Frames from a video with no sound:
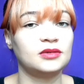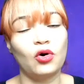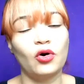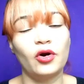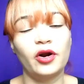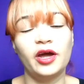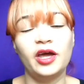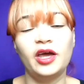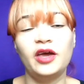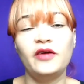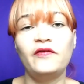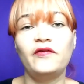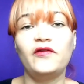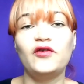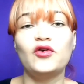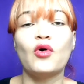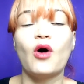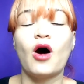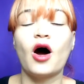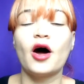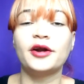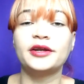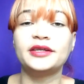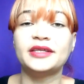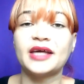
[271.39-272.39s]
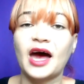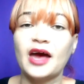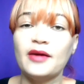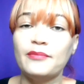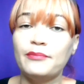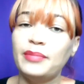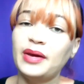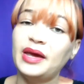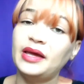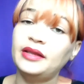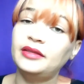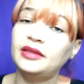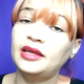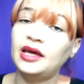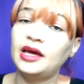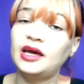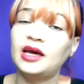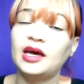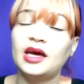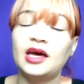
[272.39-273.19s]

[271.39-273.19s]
Or if you are diabetic,